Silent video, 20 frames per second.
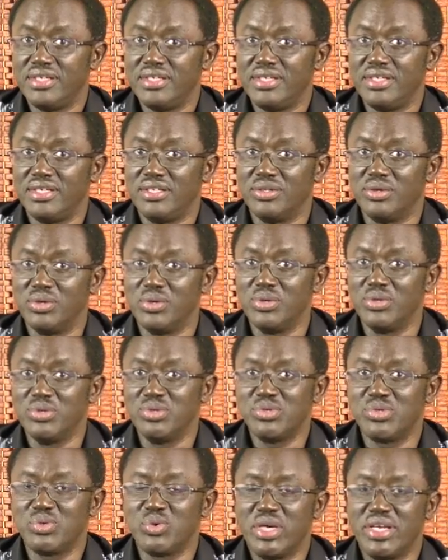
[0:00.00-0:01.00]
And
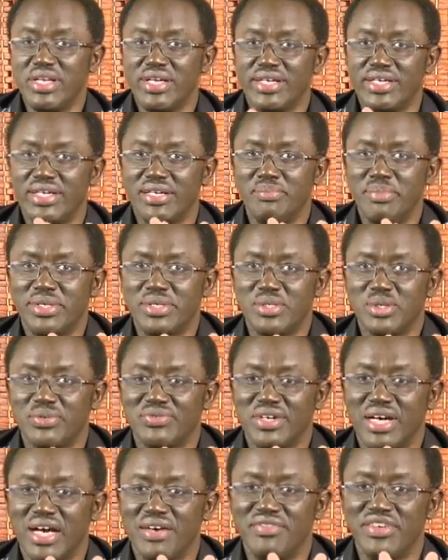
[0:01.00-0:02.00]
those who are in a habit
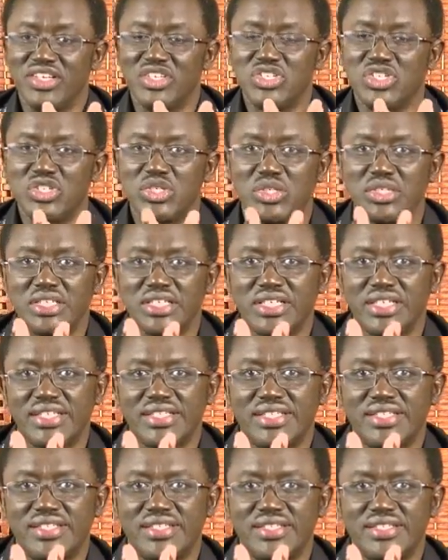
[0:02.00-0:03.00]
of having
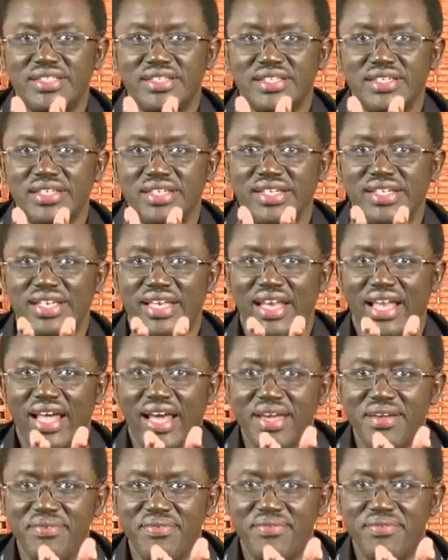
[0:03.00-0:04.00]
shortcuts in
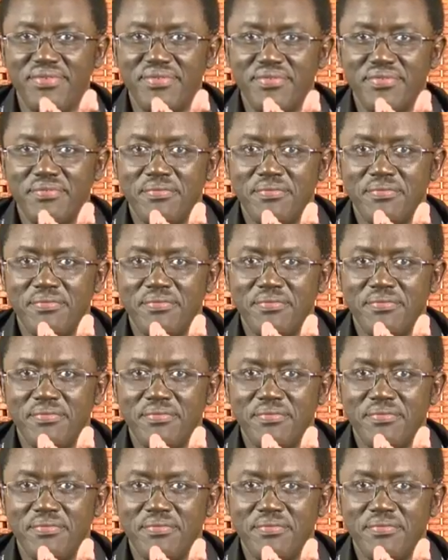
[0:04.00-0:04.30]
life,